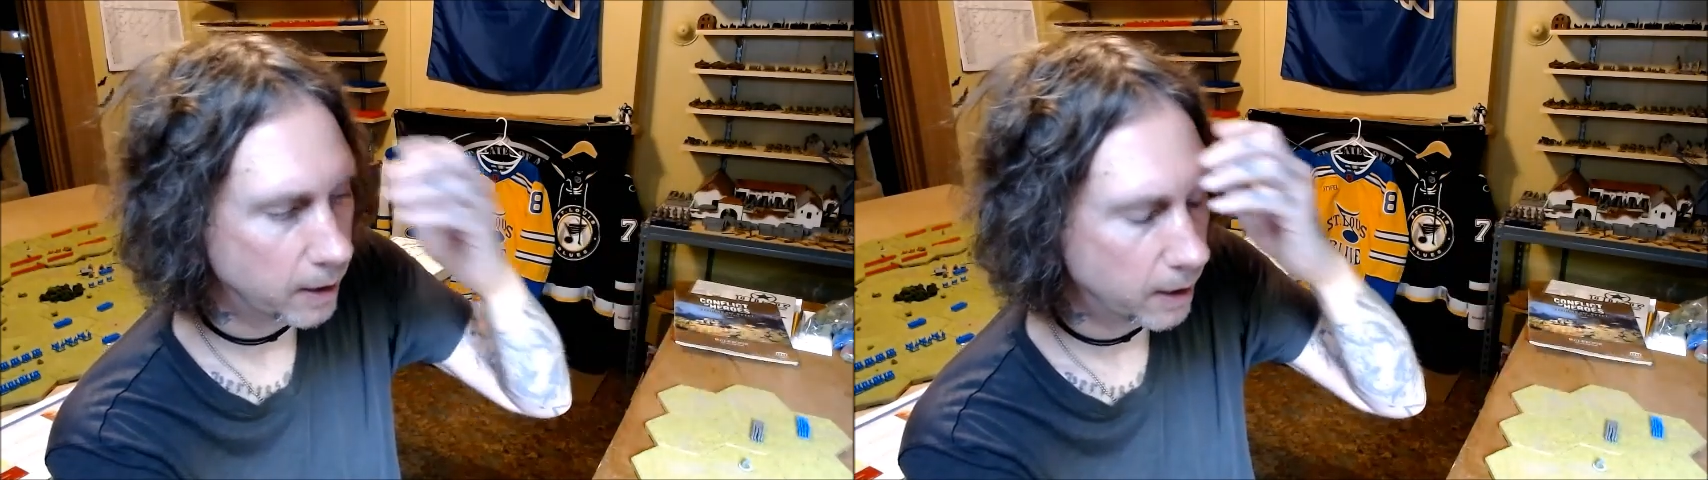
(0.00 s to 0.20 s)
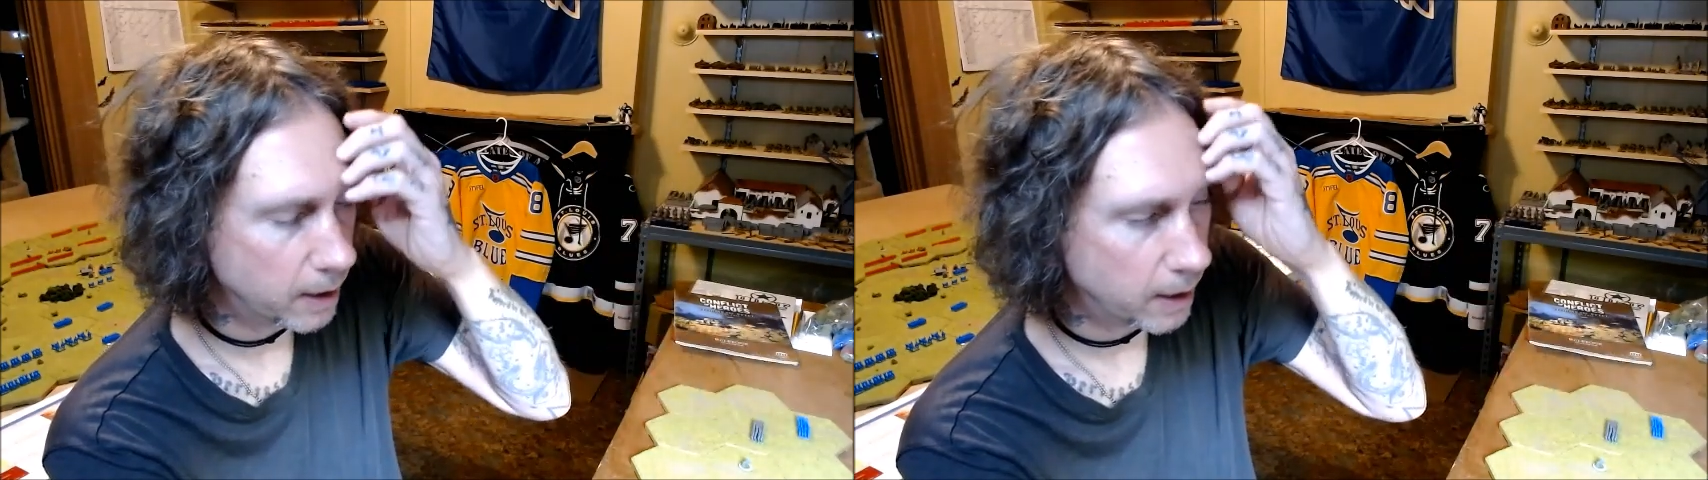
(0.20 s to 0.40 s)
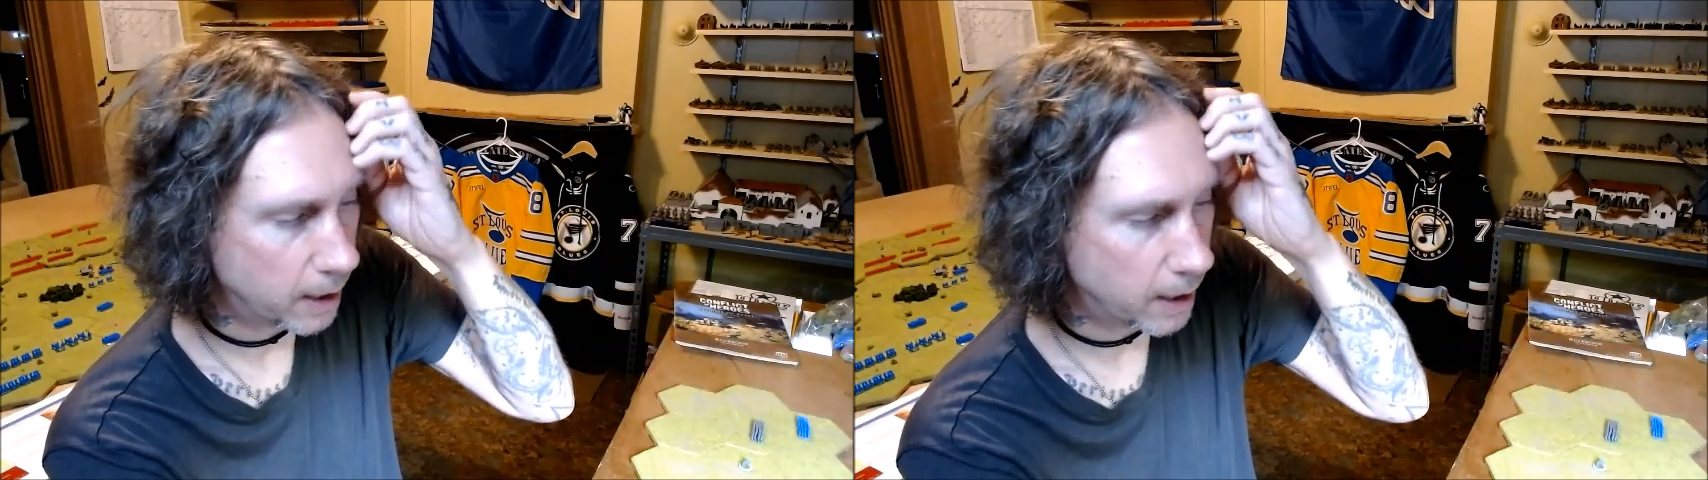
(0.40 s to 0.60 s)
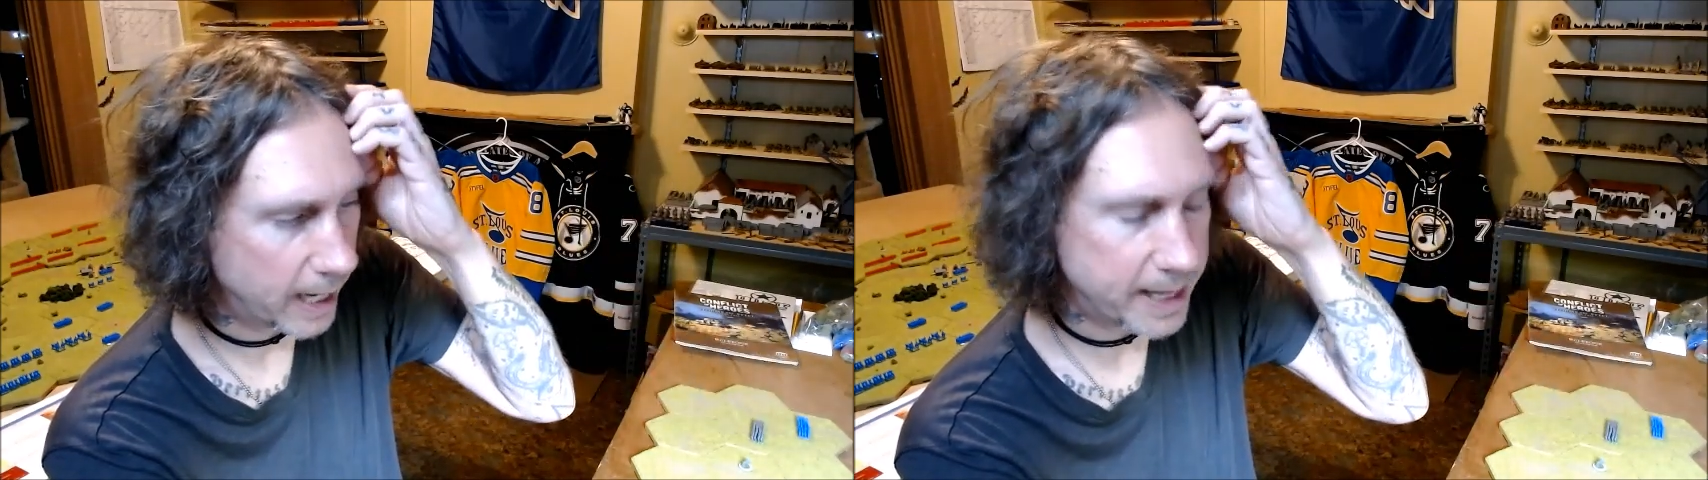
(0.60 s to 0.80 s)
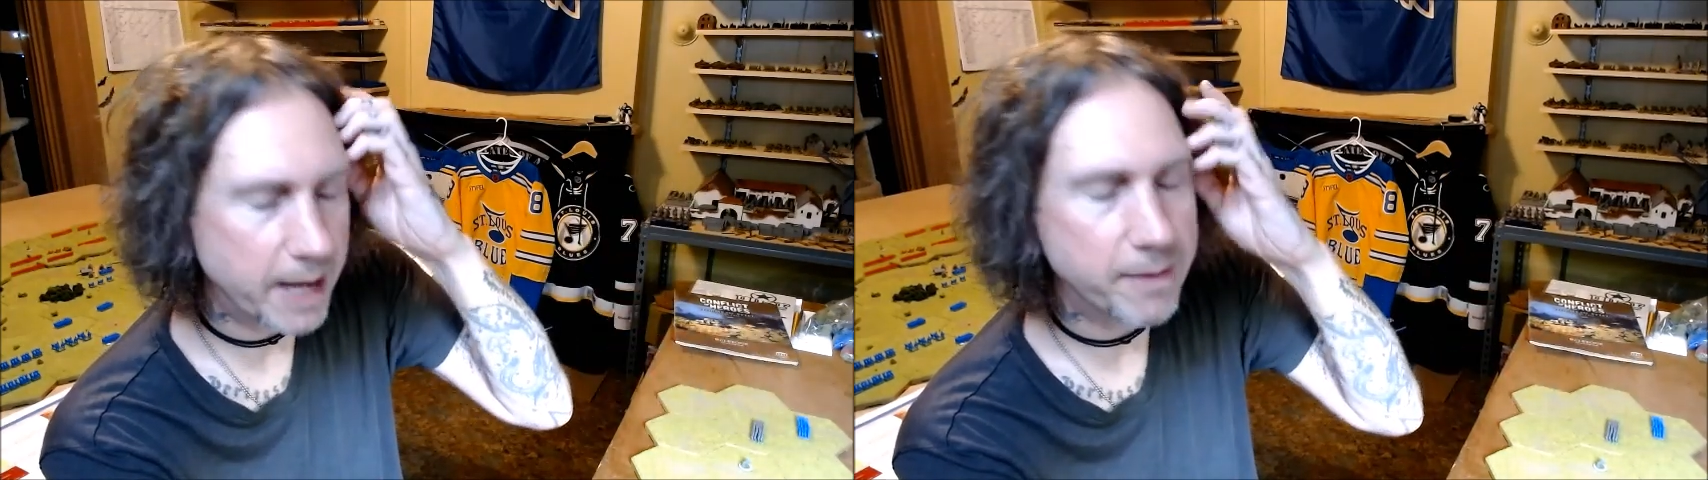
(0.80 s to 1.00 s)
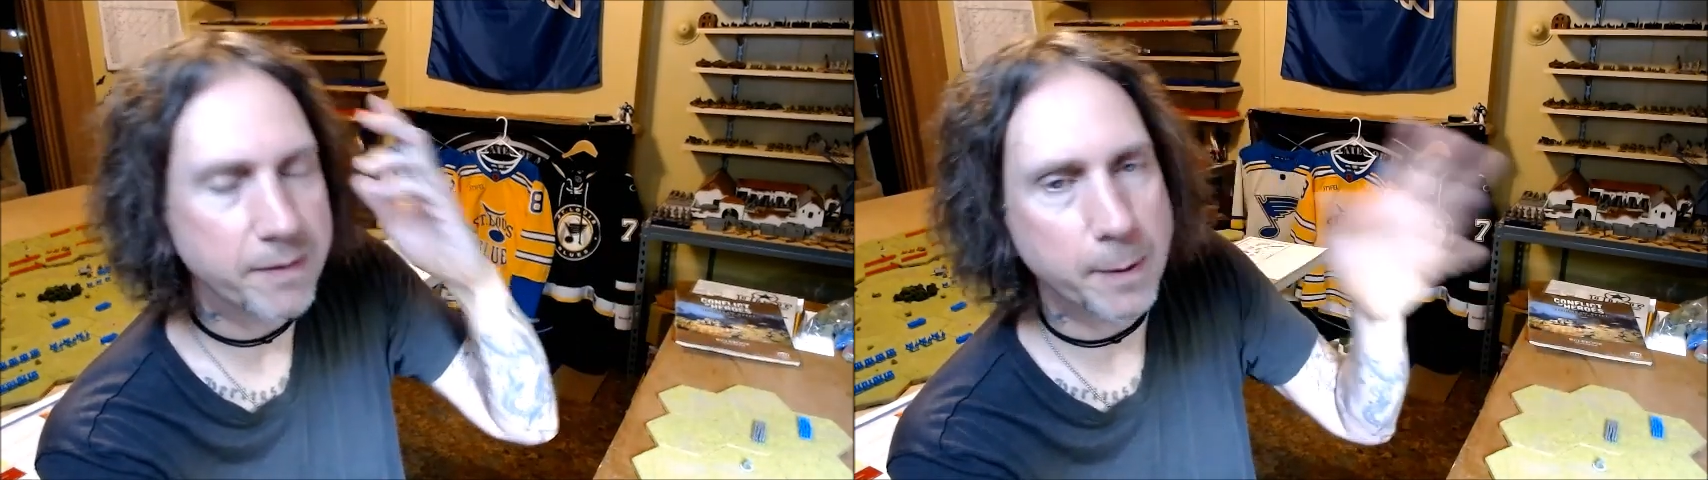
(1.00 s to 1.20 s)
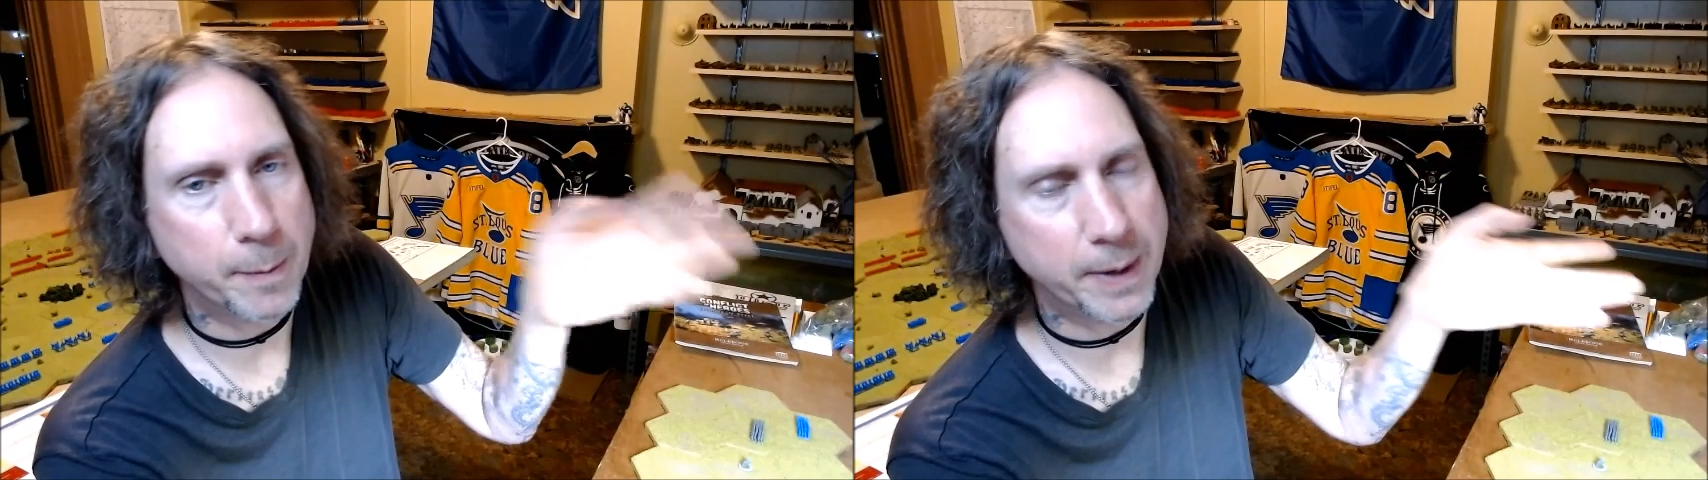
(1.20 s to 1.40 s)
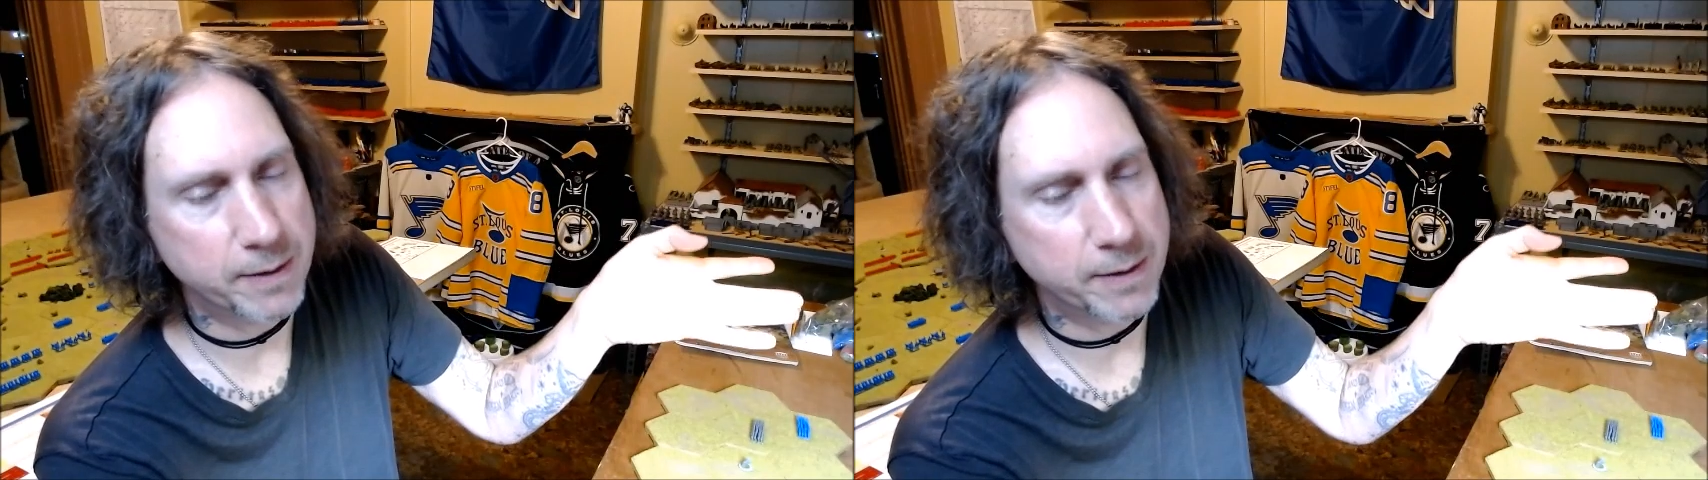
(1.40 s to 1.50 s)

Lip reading: and that amount